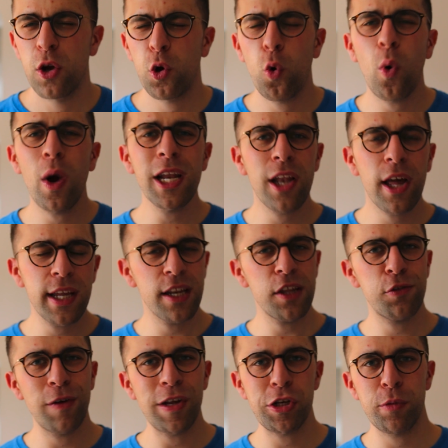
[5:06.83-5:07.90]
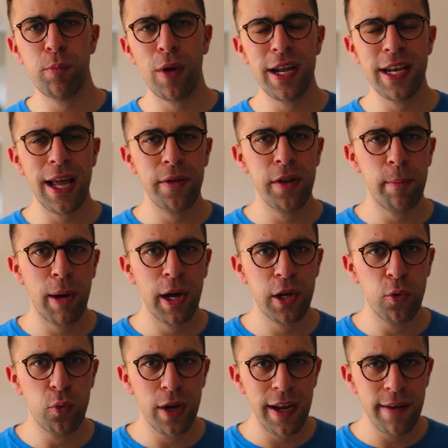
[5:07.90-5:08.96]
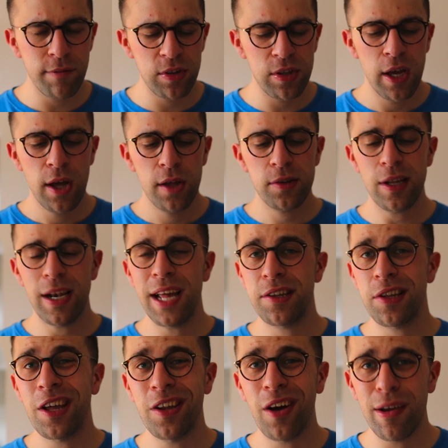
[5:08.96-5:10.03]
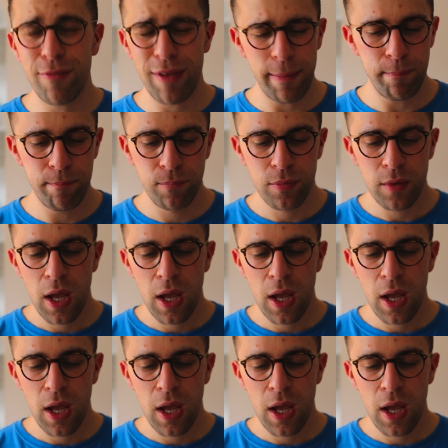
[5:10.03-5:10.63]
Quite like this feature breakdown that Michael gives, so let's dive in.